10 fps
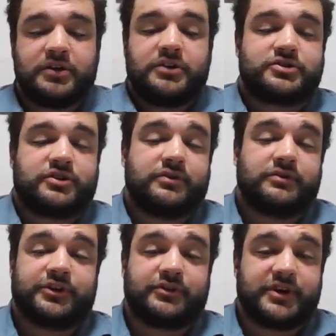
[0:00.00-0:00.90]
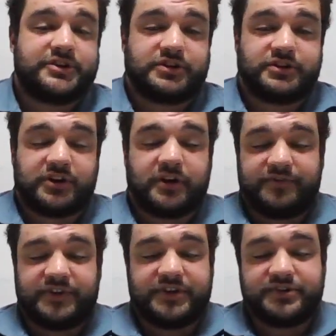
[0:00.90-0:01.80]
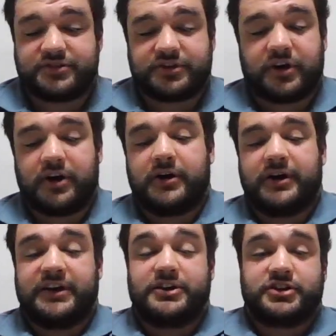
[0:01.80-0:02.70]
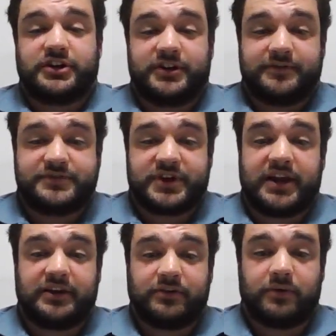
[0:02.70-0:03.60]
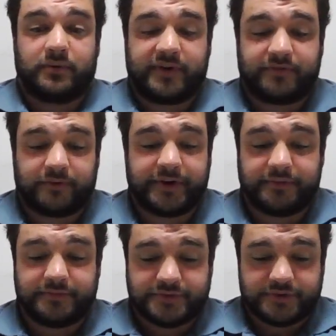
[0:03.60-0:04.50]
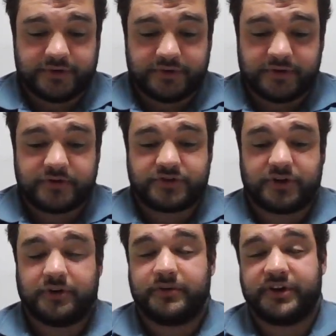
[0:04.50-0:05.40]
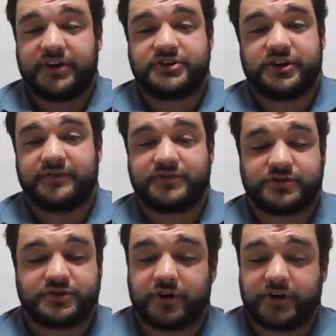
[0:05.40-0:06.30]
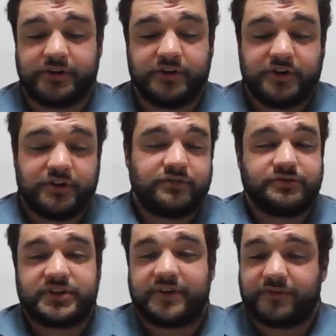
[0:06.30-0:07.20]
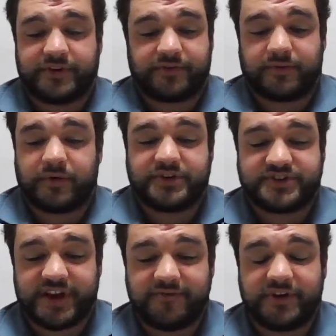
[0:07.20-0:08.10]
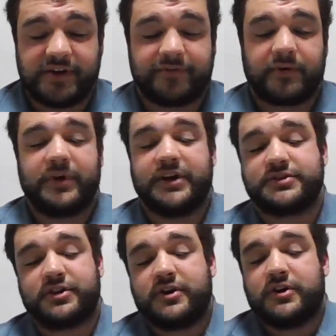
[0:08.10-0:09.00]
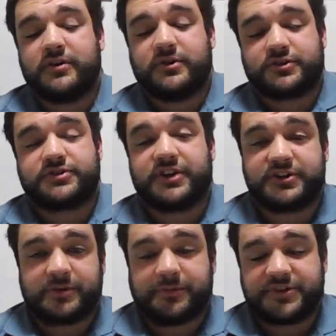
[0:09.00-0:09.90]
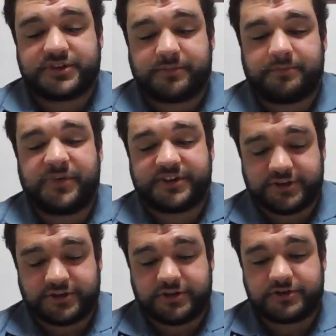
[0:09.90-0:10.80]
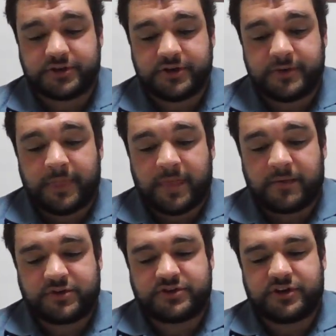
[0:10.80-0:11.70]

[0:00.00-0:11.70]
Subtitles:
So the creation of these initiatives and or referendums. So initiatives are started through seven different ways, which are citizen petitions, which is a